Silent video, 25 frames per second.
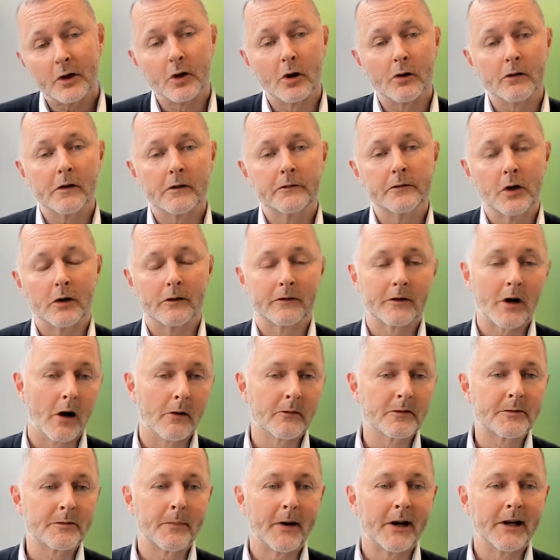you an overview of
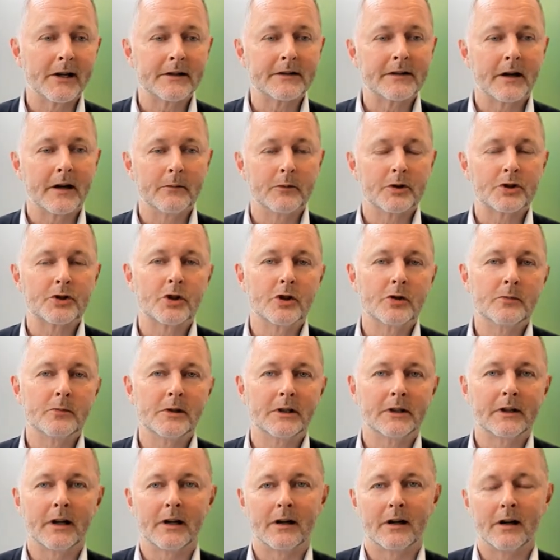GOMspace. I'm
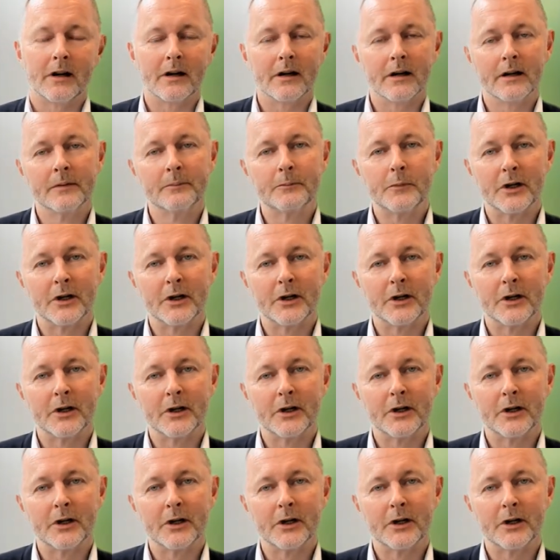assuming there are